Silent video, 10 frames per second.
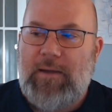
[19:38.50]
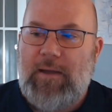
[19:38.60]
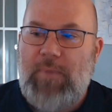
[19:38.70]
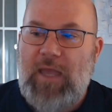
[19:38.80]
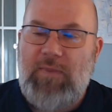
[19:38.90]

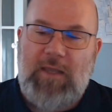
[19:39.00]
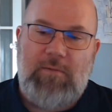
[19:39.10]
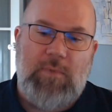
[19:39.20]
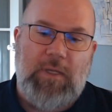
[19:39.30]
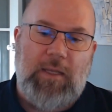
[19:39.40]
And
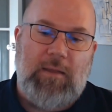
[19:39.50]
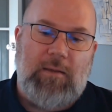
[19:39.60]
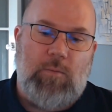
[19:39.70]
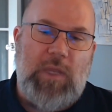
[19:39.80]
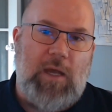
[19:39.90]
then
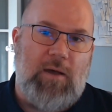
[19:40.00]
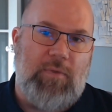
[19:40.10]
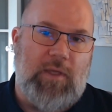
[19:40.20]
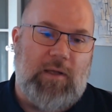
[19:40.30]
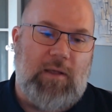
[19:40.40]

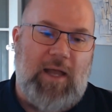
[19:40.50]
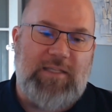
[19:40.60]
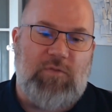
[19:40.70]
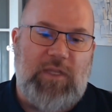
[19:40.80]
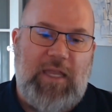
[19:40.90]
beyond the
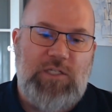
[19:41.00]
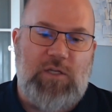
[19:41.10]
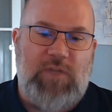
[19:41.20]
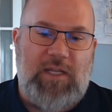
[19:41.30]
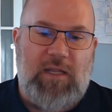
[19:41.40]

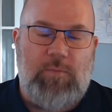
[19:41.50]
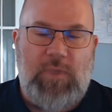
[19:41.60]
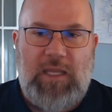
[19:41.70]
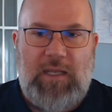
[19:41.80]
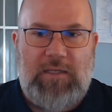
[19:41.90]
classification of data,
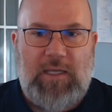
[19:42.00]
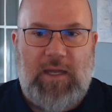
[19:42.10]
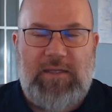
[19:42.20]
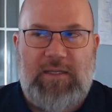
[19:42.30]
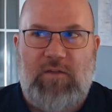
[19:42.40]
beginning
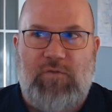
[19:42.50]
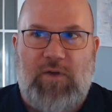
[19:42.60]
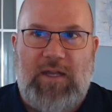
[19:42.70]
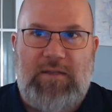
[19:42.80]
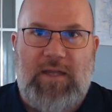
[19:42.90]
to
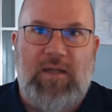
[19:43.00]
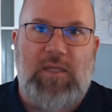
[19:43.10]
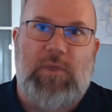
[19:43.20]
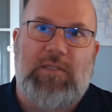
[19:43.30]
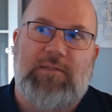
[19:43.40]
identify
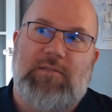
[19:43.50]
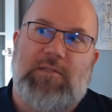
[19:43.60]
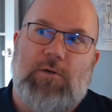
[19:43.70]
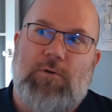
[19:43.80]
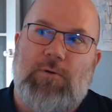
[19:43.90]
documents.
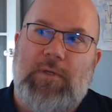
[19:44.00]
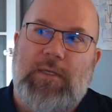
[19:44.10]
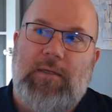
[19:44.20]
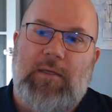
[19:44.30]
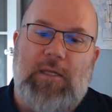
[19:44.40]
So,
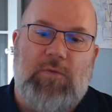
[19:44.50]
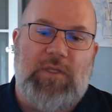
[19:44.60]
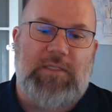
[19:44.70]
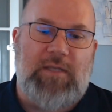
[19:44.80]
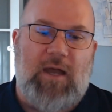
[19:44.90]

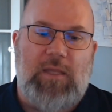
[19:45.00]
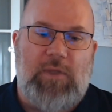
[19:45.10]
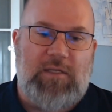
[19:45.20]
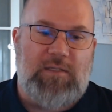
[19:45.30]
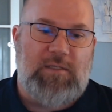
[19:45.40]
this
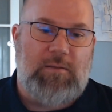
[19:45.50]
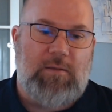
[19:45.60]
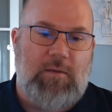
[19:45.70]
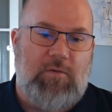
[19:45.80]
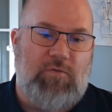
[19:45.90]
document is
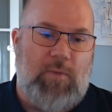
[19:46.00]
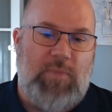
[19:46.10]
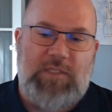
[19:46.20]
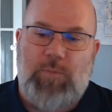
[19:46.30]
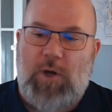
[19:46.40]

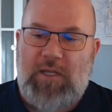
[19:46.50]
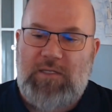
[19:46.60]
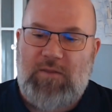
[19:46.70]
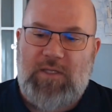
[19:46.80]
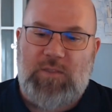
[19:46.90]
from this party
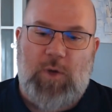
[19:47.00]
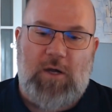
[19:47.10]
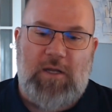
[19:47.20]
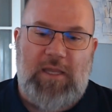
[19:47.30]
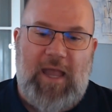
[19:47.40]
to this
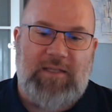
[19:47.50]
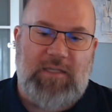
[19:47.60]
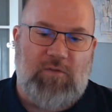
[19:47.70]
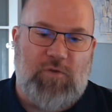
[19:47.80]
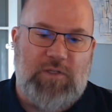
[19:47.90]
party
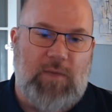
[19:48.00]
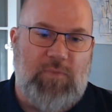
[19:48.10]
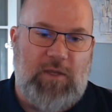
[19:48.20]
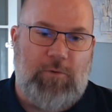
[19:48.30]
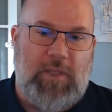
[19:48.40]
asking for
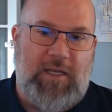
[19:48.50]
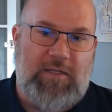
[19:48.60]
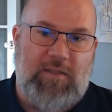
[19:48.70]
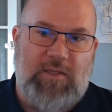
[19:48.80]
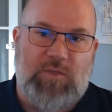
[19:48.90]
something
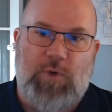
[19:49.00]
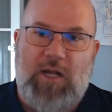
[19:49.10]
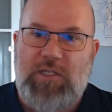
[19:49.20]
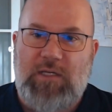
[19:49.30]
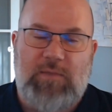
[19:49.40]
related to this
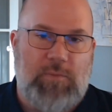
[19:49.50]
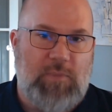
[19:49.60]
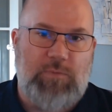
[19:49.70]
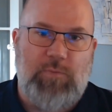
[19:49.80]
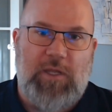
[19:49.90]
project,
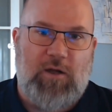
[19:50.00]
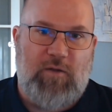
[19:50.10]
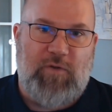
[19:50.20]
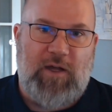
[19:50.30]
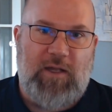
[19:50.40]
must be an
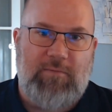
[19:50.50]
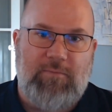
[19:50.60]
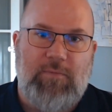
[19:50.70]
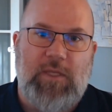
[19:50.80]
RFI.